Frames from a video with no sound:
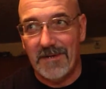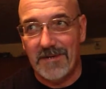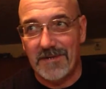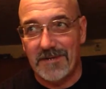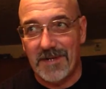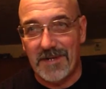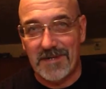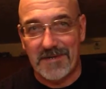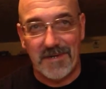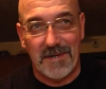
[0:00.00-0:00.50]

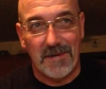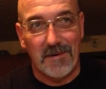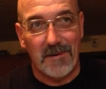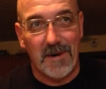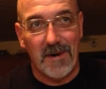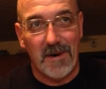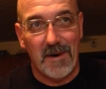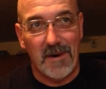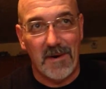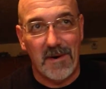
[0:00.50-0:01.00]
Jesse
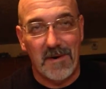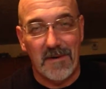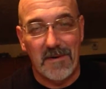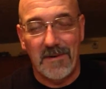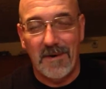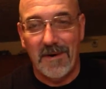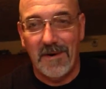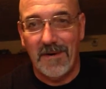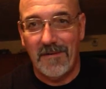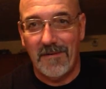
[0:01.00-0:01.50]
Guerrero,
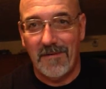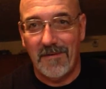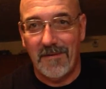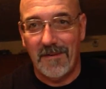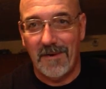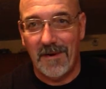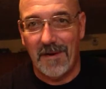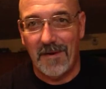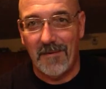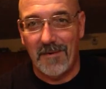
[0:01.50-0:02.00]

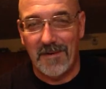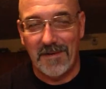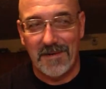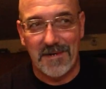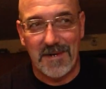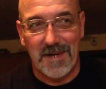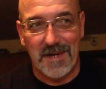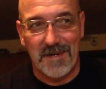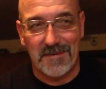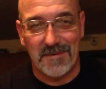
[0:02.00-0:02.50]
one of the
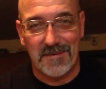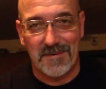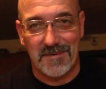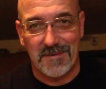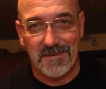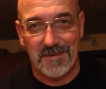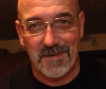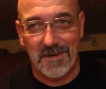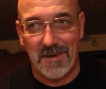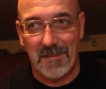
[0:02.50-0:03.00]
dancers
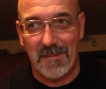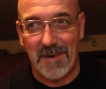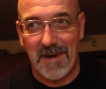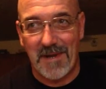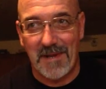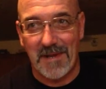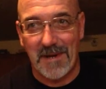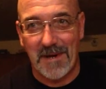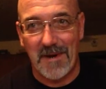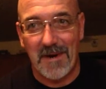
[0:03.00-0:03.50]
with Circa
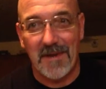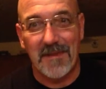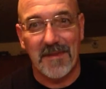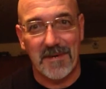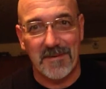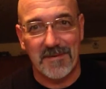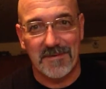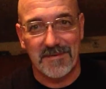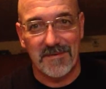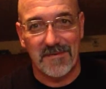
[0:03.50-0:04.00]
Paleo, I
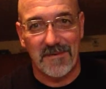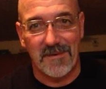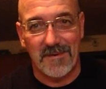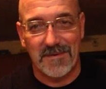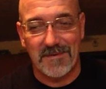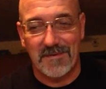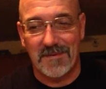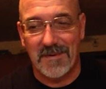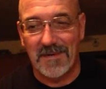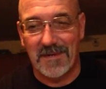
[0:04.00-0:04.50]
think was the
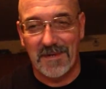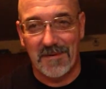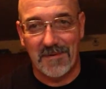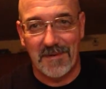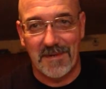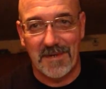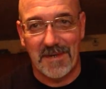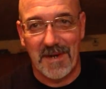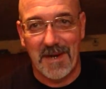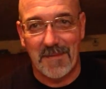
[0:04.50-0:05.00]
first one that
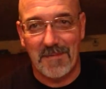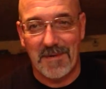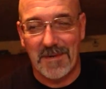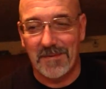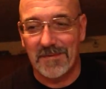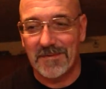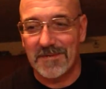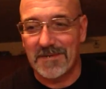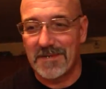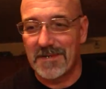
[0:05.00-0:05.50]
really got
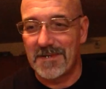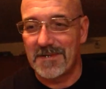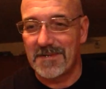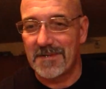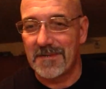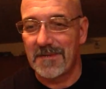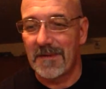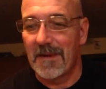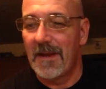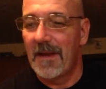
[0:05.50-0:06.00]
people's attention.